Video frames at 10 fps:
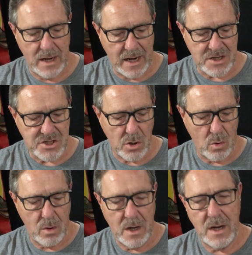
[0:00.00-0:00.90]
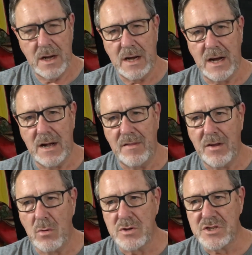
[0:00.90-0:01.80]
and so
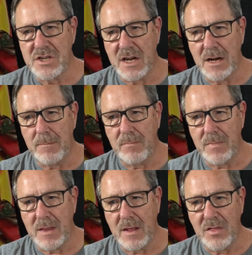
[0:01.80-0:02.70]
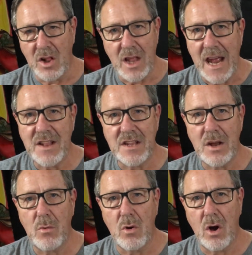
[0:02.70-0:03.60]
there was the land that
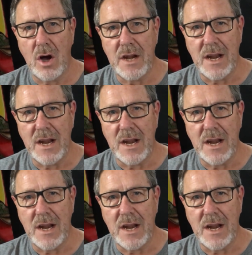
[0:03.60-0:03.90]
they were on,